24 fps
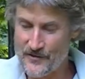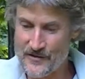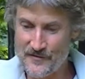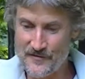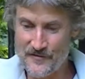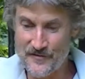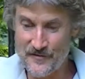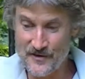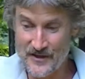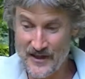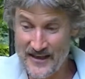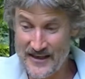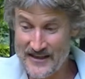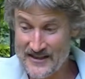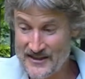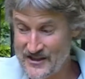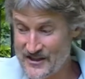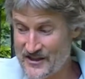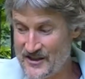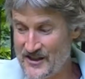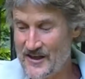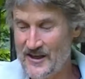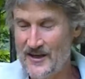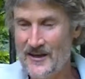flesh
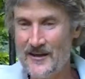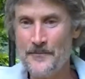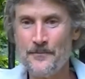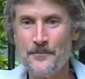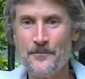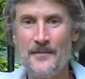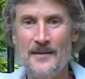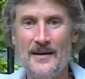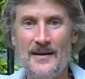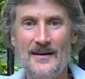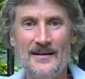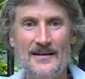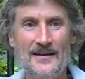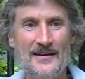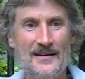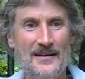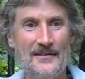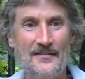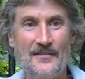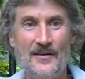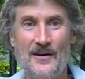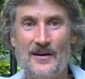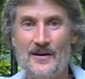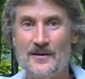of
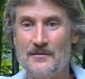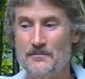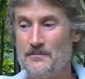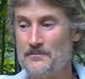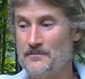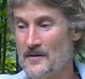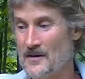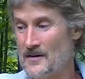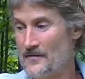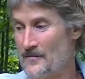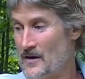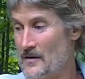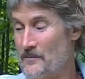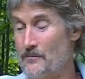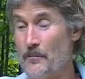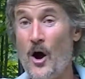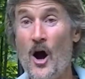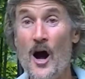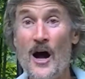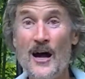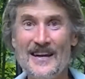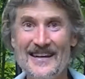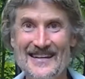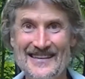our
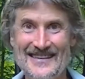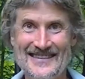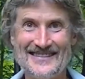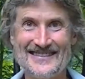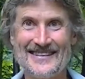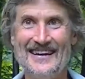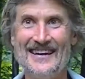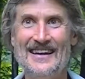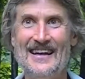bodies.